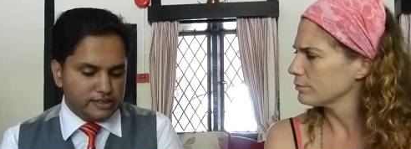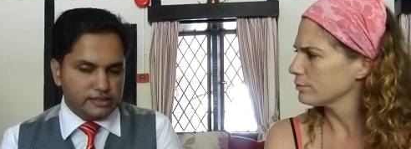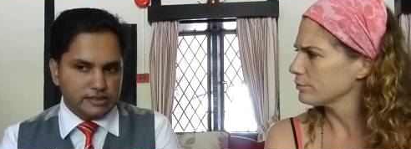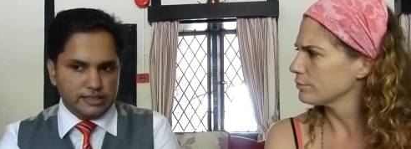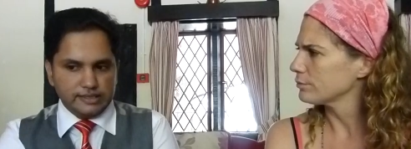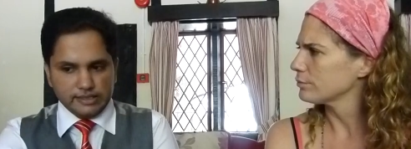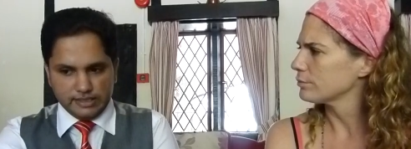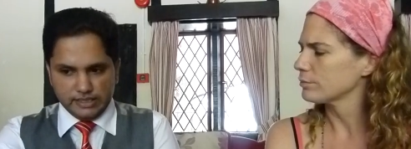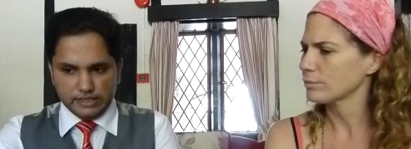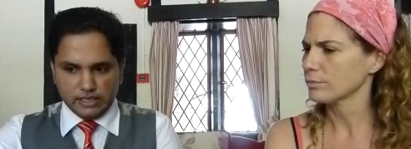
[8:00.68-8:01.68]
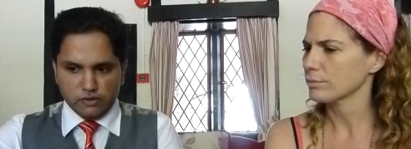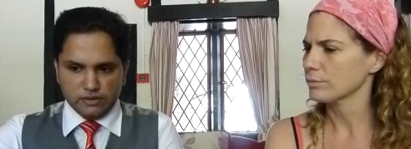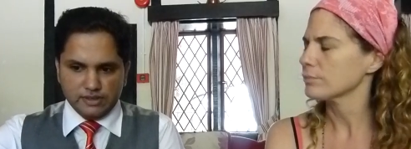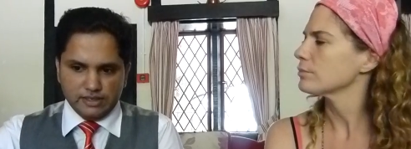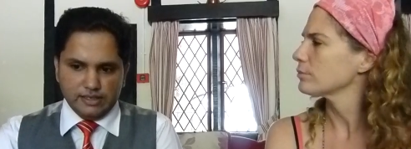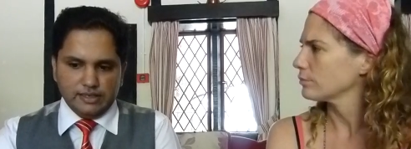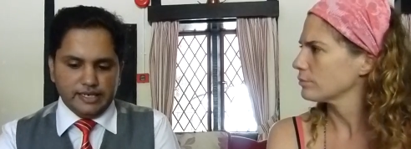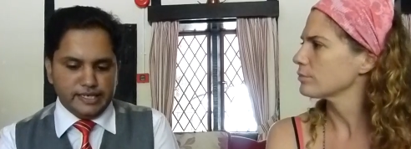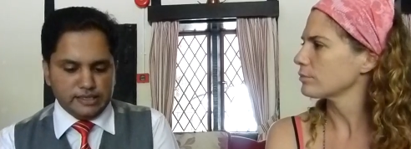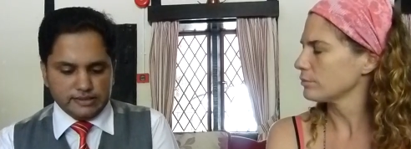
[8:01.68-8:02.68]
Speaker 1: easily the tea ground,
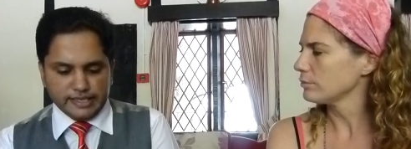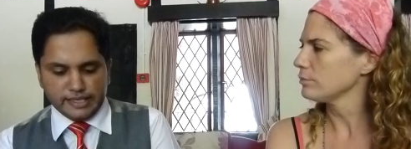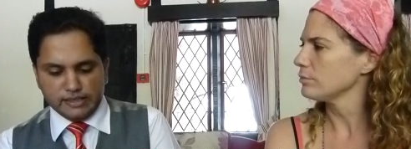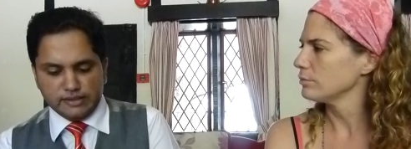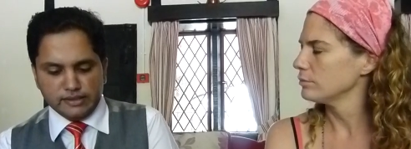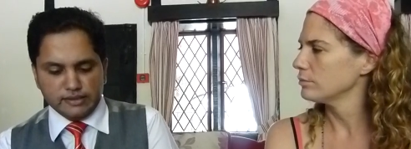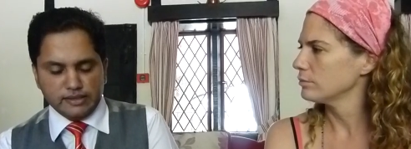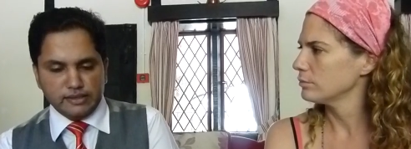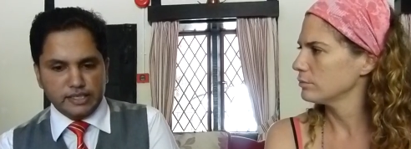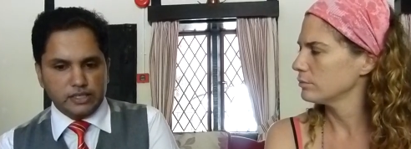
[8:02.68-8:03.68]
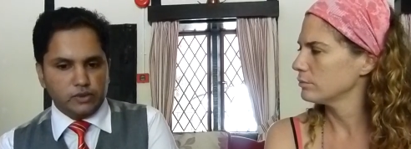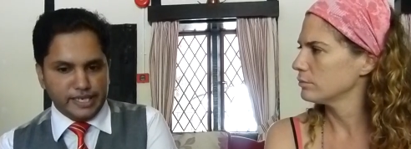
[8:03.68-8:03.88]
and the second thing they need to